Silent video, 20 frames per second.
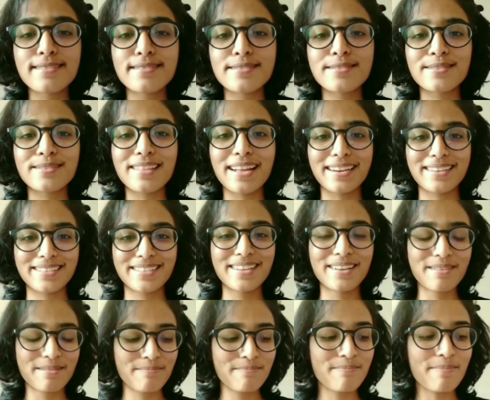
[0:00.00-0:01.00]
So that is
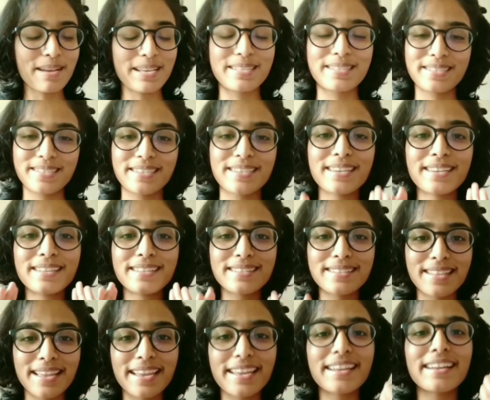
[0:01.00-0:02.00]
the best
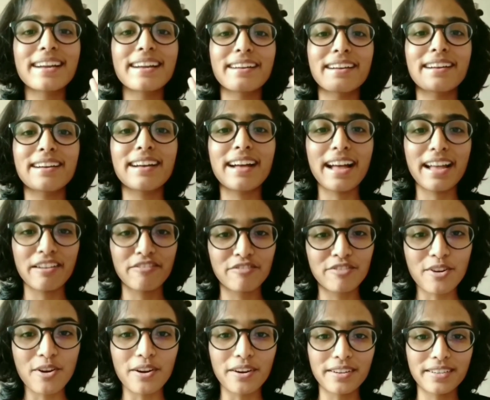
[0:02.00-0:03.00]
thing I've
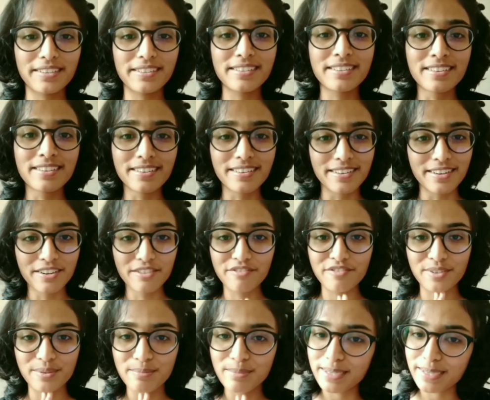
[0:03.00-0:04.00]
heard
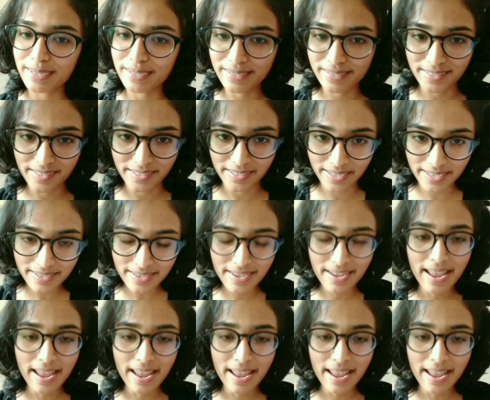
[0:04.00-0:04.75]
from the internet,